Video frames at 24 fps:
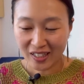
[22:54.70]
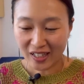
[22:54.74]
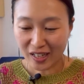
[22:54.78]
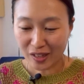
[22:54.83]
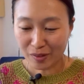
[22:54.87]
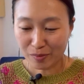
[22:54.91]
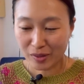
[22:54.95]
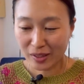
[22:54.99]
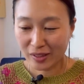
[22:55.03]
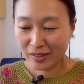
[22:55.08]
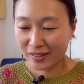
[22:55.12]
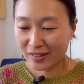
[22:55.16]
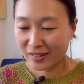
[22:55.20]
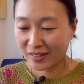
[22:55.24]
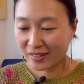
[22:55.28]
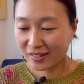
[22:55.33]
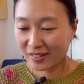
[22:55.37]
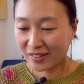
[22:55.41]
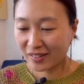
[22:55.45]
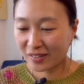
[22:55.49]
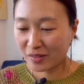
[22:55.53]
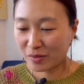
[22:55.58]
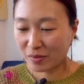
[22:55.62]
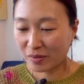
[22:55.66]
mean,
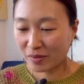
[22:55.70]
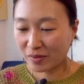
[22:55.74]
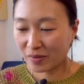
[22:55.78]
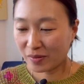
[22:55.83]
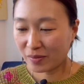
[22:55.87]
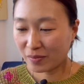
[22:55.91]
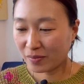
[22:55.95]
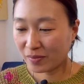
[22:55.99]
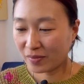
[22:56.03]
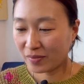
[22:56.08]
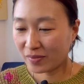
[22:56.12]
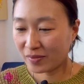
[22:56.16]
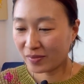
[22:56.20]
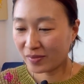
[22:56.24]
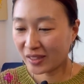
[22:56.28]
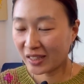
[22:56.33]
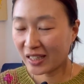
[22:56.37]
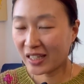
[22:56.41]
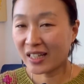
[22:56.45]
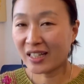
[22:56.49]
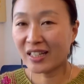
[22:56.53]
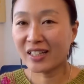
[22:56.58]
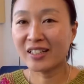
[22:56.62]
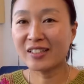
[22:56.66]

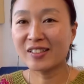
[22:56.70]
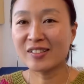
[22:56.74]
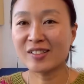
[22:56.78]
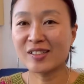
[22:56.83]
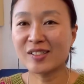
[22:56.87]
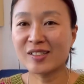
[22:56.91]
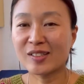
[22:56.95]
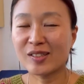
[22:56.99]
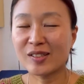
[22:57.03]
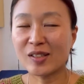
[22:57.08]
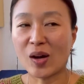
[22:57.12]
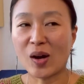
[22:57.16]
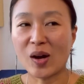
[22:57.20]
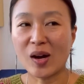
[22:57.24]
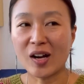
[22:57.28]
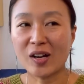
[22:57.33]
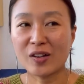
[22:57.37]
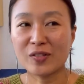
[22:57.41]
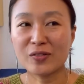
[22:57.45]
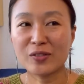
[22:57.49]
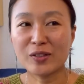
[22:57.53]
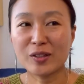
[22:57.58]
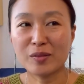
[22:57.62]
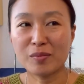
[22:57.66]
knitting a
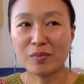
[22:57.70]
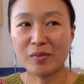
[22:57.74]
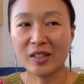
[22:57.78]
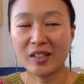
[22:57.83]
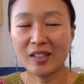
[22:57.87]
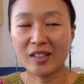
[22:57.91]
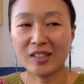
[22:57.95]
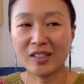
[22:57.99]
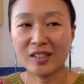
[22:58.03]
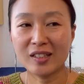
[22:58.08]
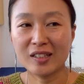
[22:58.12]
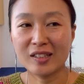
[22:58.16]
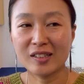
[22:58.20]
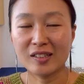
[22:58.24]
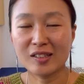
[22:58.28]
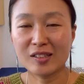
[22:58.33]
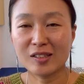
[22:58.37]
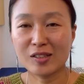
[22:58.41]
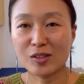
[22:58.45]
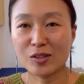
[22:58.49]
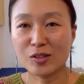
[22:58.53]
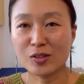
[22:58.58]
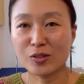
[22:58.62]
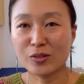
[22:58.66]
sock for me
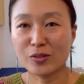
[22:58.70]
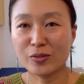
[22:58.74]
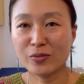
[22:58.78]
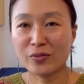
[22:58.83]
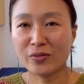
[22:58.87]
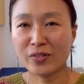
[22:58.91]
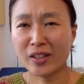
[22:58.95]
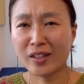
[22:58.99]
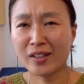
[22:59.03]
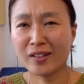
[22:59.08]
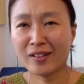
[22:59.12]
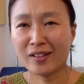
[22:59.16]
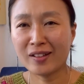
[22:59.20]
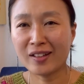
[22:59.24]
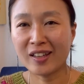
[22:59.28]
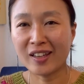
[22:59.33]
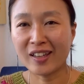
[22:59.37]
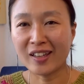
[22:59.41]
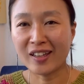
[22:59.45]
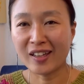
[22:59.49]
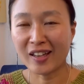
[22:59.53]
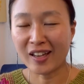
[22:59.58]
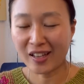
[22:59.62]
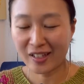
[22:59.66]
is too
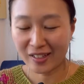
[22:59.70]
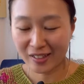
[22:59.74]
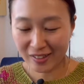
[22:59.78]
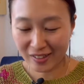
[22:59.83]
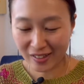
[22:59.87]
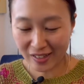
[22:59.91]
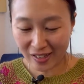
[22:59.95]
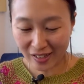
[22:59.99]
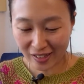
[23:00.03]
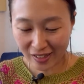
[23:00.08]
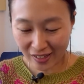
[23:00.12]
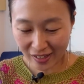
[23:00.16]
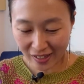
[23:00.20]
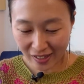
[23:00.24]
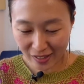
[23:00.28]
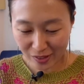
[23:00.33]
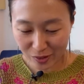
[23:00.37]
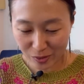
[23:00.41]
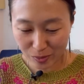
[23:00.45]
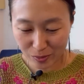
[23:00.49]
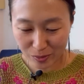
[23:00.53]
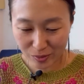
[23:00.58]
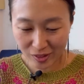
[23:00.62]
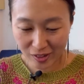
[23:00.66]
fiddly, and I
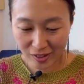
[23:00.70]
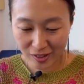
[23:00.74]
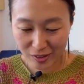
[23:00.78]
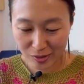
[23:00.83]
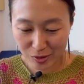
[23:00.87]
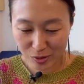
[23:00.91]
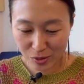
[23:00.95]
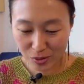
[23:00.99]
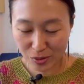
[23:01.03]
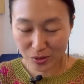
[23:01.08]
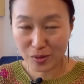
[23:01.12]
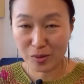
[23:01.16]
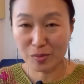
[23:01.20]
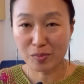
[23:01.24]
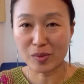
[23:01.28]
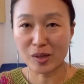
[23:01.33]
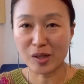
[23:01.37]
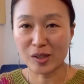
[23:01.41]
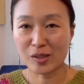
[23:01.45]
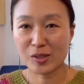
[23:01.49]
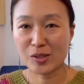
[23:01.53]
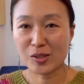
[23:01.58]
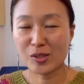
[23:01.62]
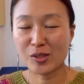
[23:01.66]
don't really enjoy
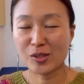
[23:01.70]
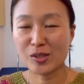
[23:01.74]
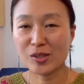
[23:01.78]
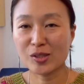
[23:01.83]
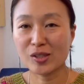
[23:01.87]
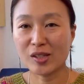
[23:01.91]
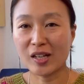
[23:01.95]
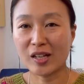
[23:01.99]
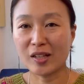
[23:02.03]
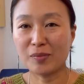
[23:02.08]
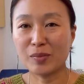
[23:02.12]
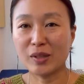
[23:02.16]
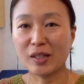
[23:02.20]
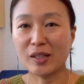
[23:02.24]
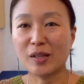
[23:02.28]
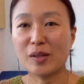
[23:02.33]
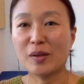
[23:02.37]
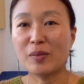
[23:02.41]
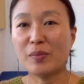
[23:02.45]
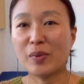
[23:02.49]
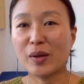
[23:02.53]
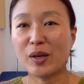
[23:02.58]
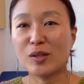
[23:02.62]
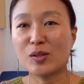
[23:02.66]
much. I mean,
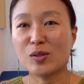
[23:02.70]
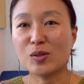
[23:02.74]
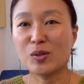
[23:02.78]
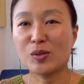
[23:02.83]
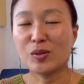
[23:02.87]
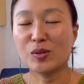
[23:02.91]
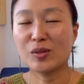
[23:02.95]
compared to